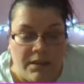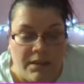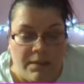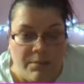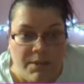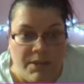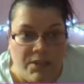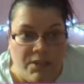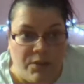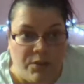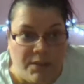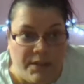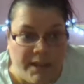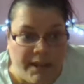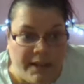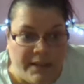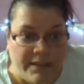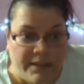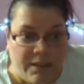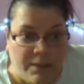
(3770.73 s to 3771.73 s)
Give me 2
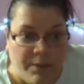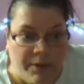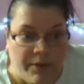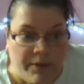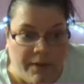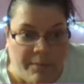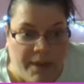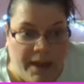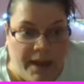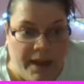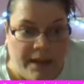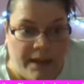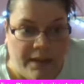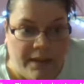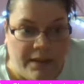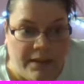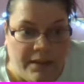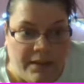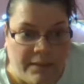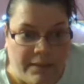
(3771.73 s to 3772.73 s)
seconds. I'll be right back.